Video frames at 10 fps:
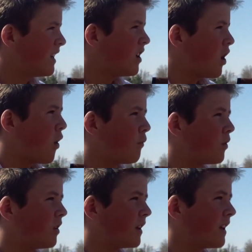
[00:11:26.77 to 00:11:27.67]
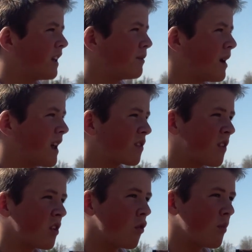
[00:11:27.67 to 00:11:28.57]
hopefully my next
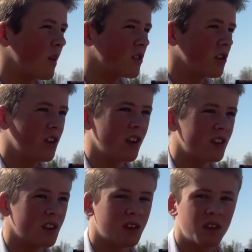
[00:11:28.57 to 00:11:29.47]
video will be on turkey hunting.